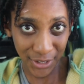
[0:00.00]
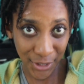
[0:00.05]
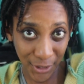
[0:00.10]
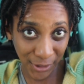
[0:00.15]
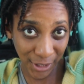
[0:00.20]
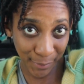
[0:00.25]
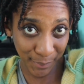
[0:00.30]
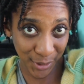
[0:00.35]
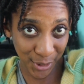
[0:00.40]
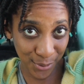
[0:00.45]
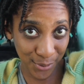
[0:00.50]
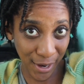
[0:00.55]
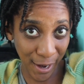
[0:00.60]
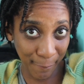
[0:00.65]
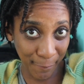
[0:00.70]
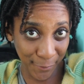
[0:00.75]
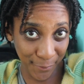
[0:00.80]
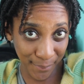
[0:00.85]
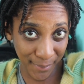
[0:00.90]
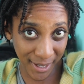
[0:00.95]
So let me
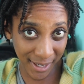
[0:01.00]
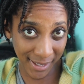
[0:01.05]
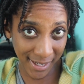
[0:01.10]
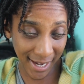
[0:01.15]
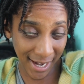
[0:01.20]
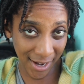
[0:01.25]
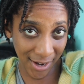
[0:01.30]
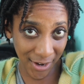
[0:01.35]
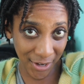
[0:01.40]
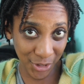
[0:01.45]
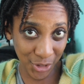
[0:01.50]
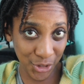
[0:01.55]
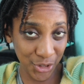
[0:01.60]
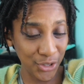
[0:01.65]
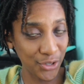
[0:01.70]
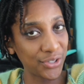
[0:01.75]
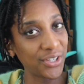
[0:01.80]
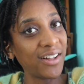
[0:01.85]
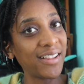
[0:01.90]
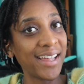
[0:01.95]
wrap up my hair and
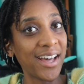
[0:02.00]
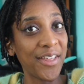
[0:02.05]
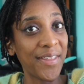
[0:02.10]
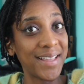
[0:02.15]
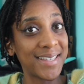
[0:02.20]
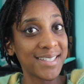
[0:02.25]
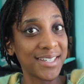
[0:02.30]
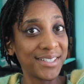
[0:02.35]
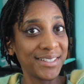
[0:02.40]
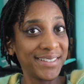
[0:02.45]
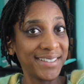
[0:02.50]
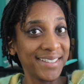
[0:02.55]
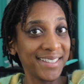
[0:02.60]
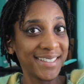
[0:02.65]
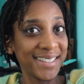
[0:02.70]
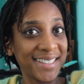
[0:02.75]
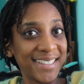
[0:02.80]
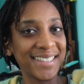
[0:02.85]
show y'all how that's gonna look.